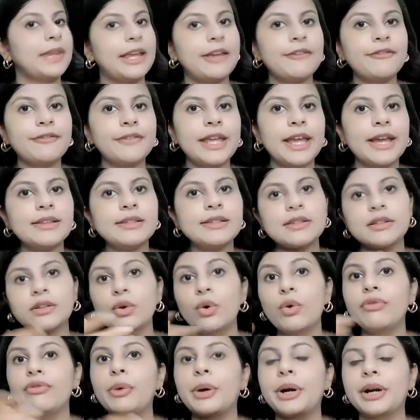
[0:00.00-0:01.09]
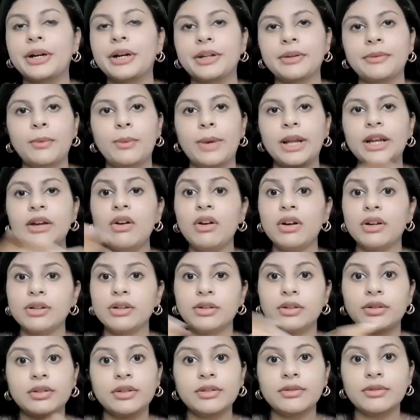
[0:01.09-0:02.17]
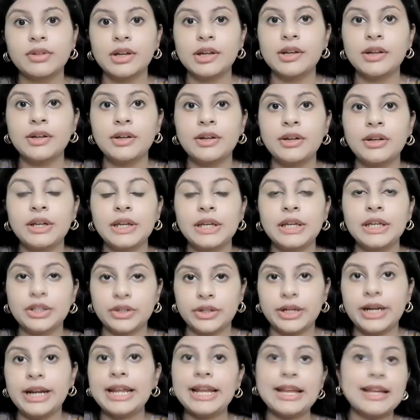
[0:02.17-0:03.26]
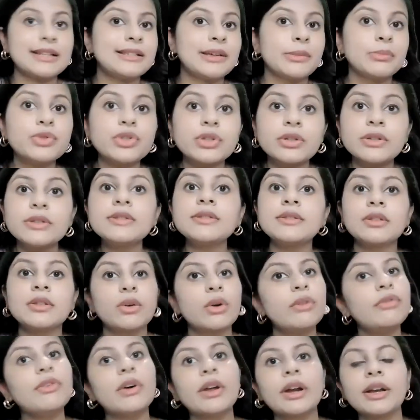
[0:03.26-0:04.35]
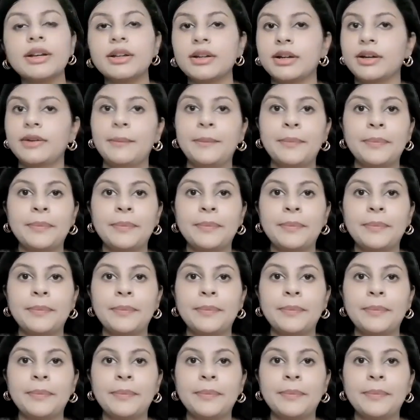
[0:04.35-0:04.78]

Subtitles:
If yes, go for it. Why not? You're getting exemptions, go for it.